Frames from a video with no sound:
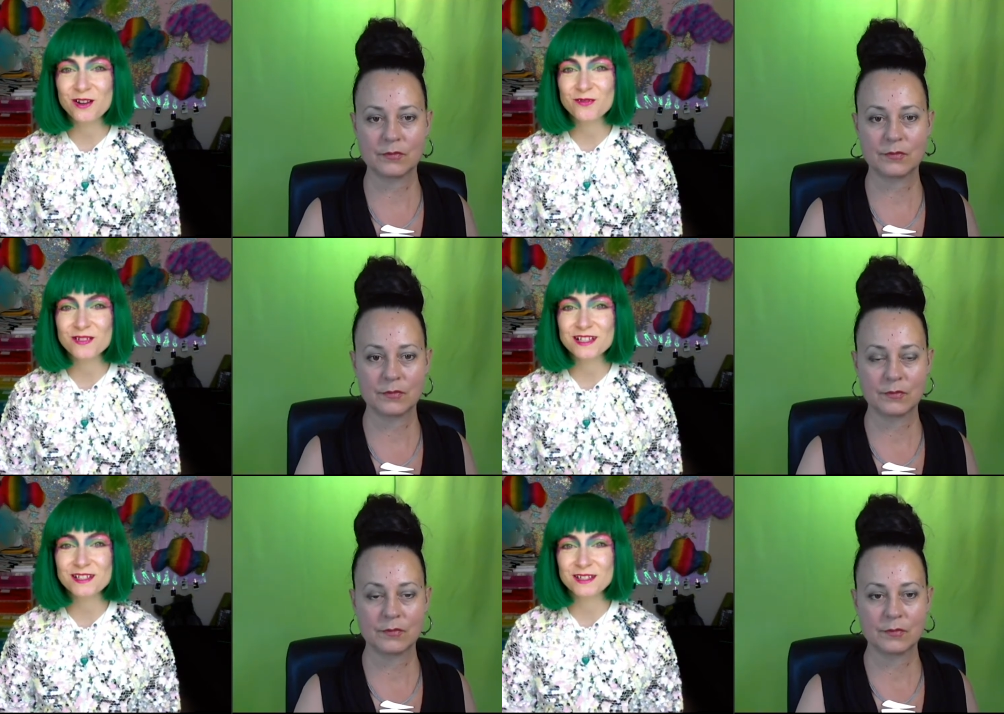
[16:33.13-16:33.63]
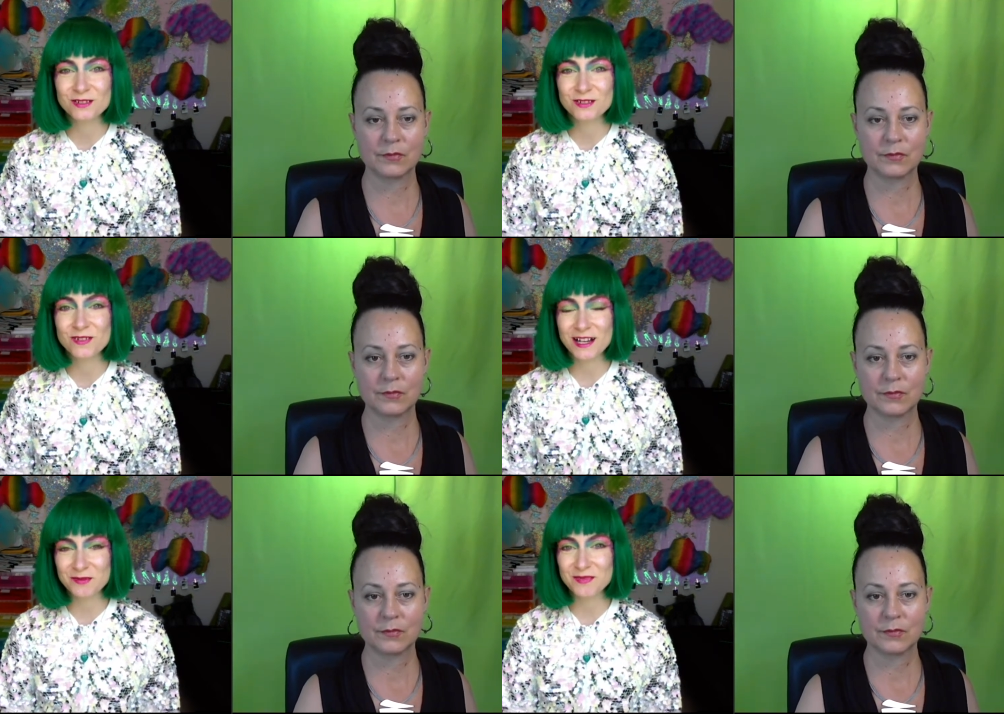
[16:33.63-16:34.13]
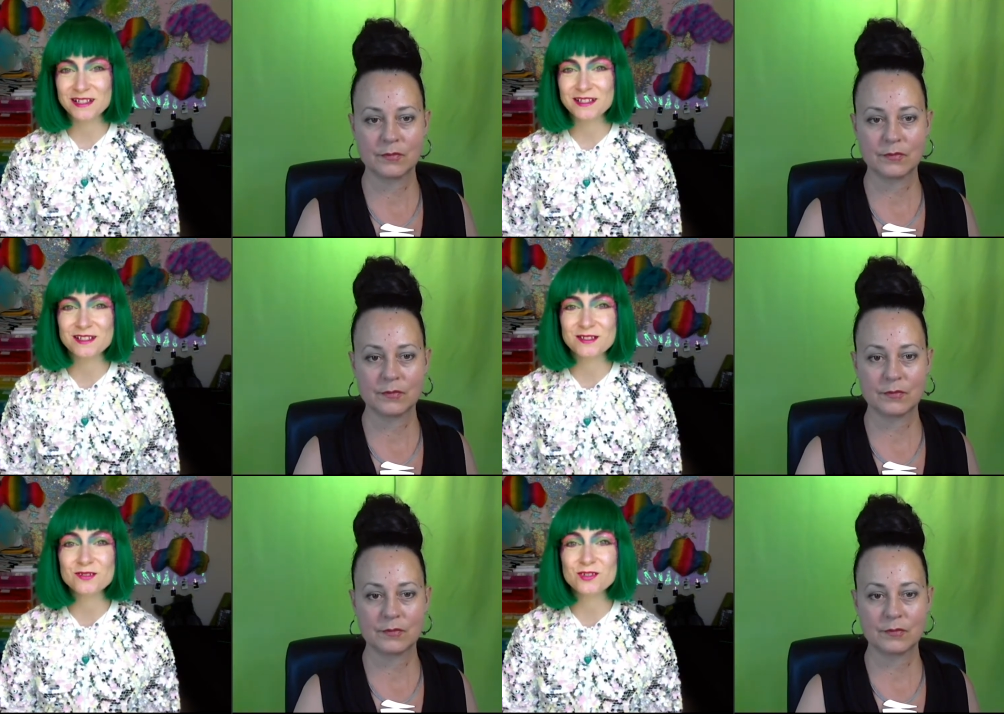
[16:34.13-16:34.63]
Speaker 1: we always
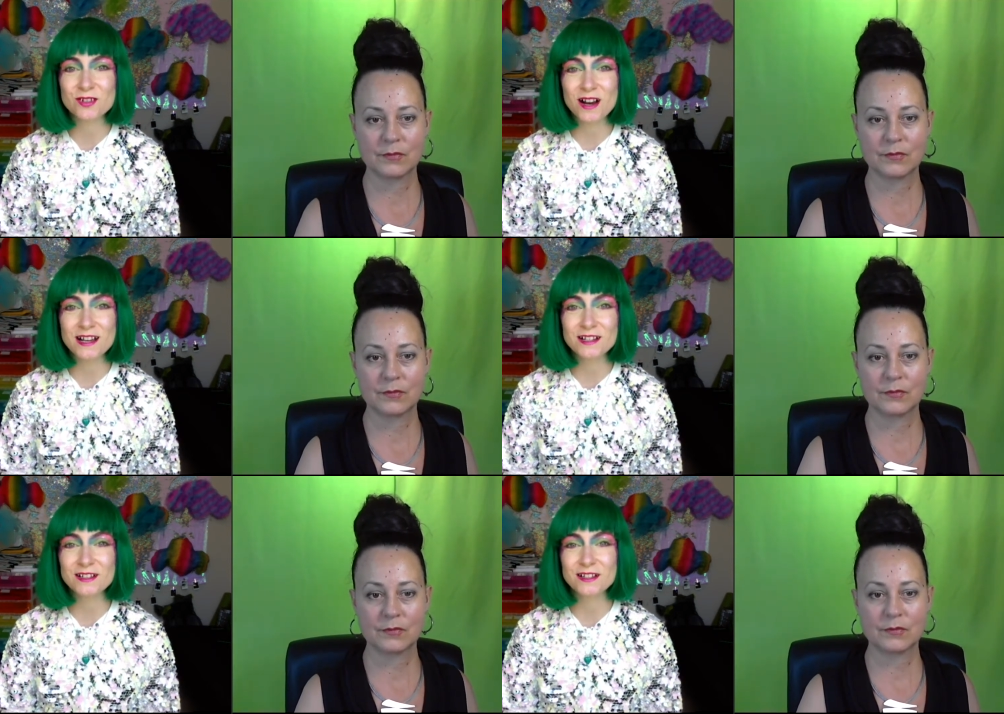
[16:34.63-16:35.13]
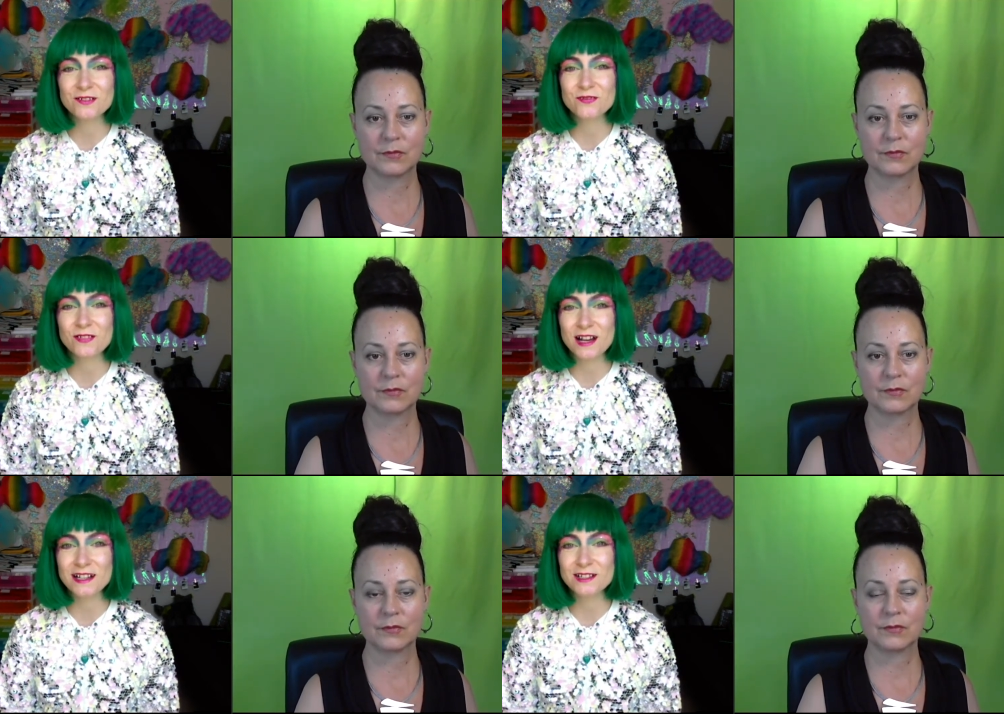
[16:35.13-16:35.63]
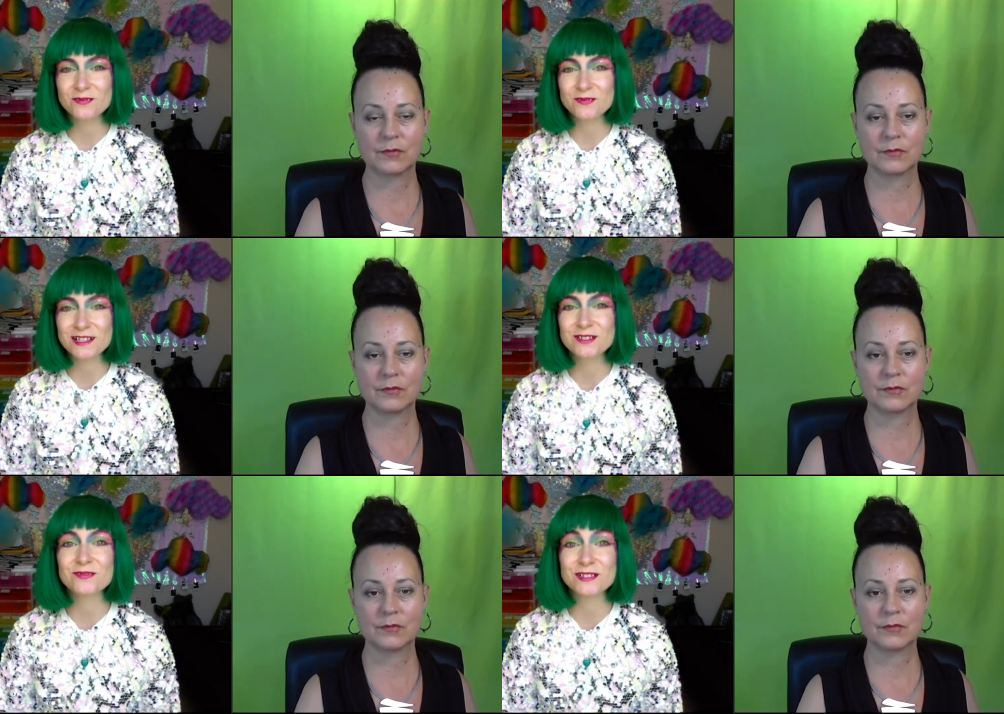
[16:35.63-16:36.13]
recommend to try and find a
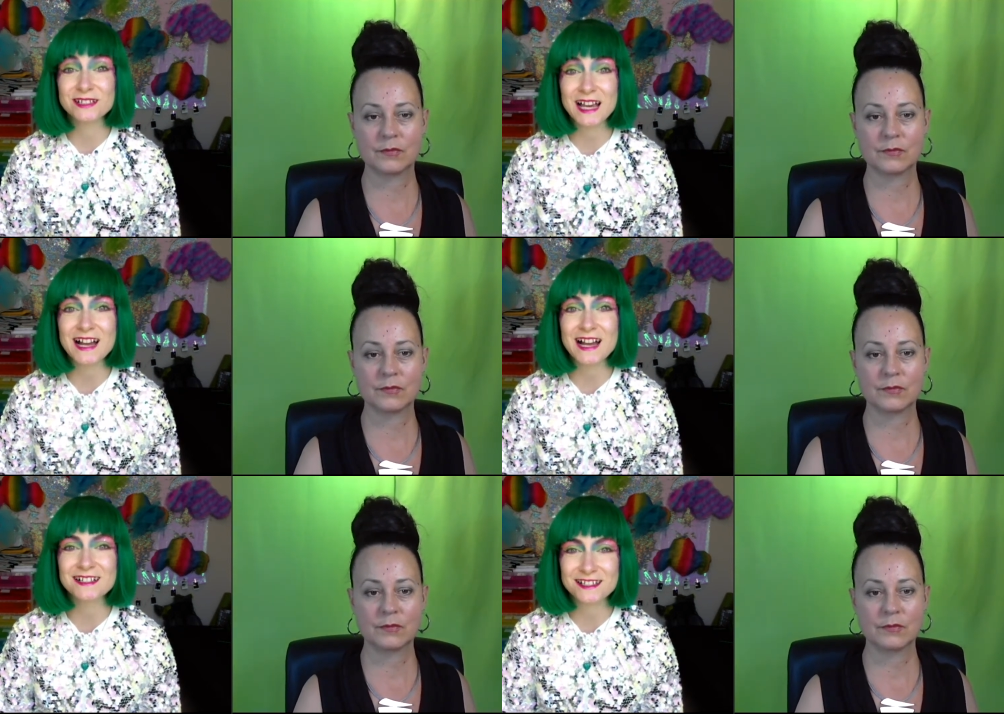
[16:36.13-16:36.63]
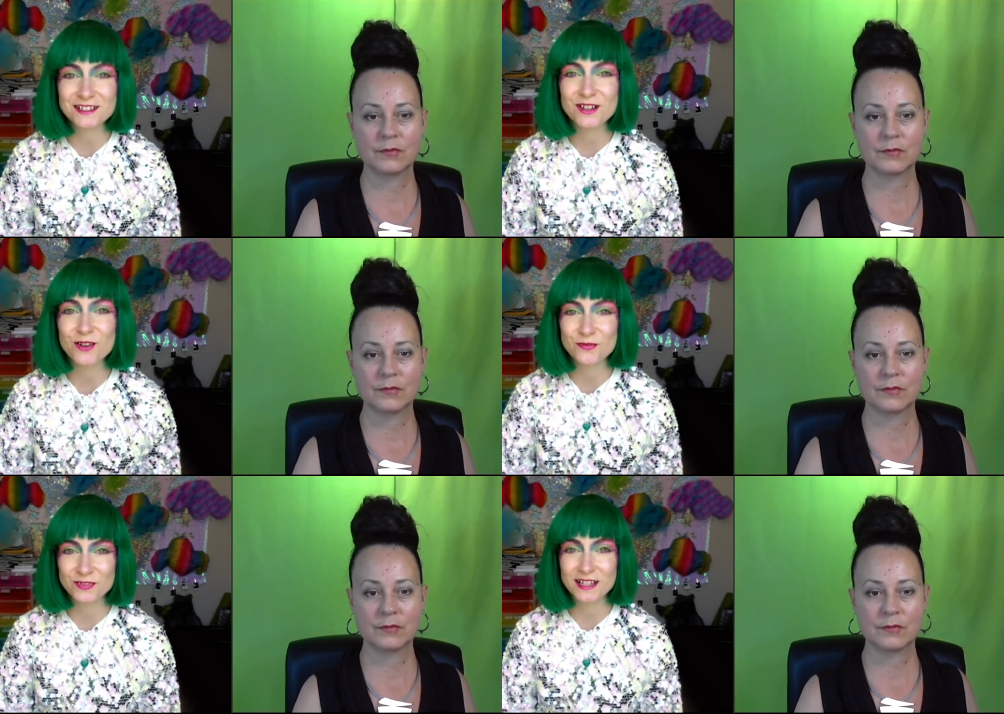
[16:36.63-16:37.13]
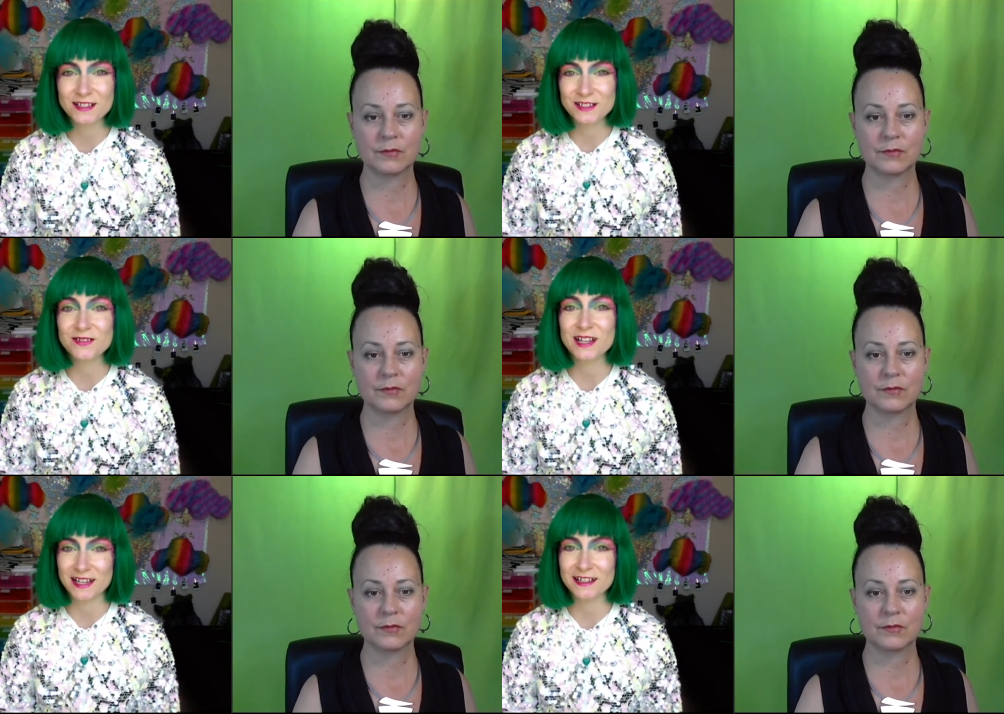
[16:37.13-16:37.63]
way to relax as often
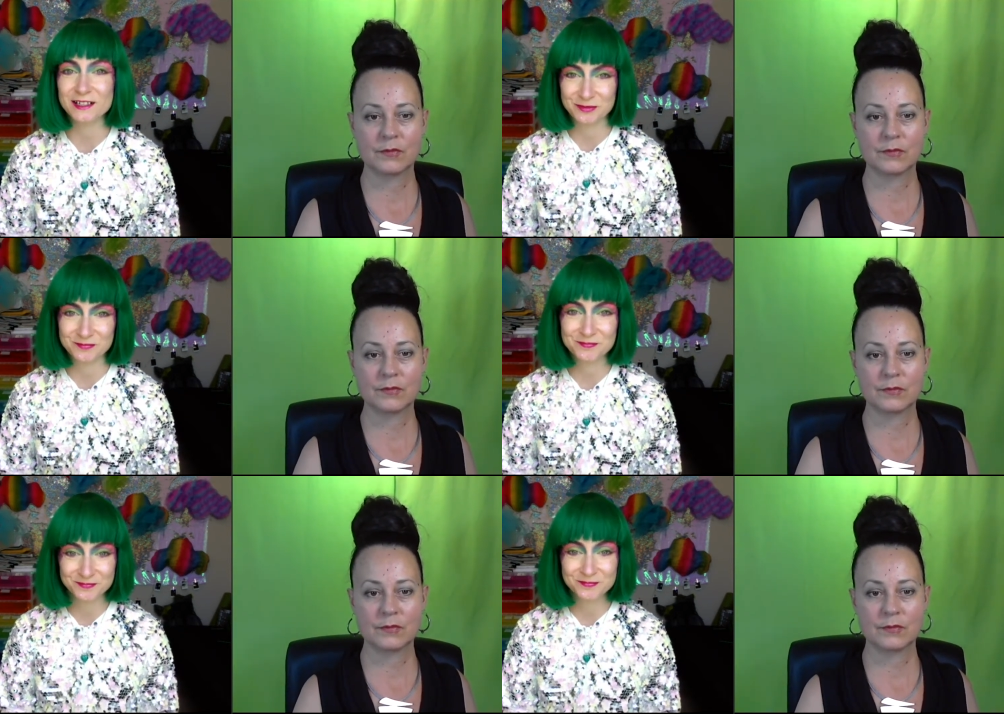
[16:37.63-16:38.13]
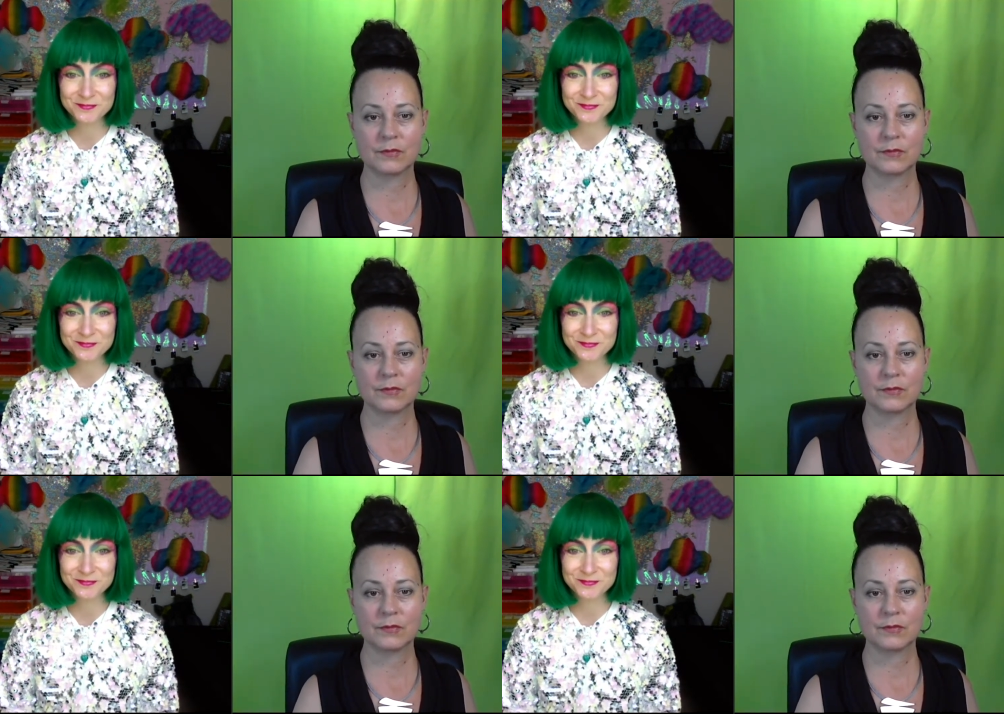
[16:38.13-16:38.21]
as you can.